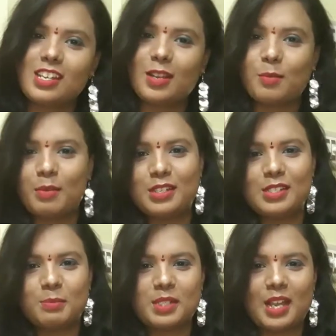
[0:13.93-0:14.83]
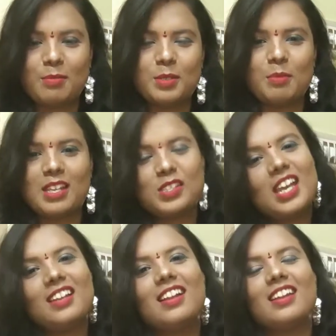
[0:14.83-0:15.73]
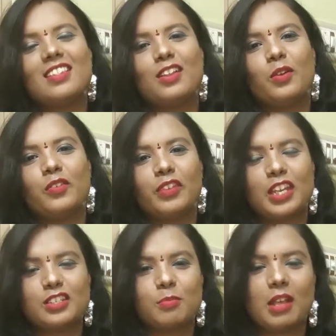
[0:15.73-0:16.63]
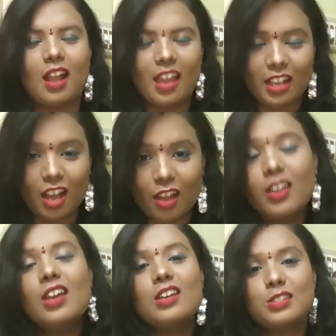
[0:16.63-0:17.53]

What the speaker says: take a moment to subscribe to my channel and hit the notification bell icon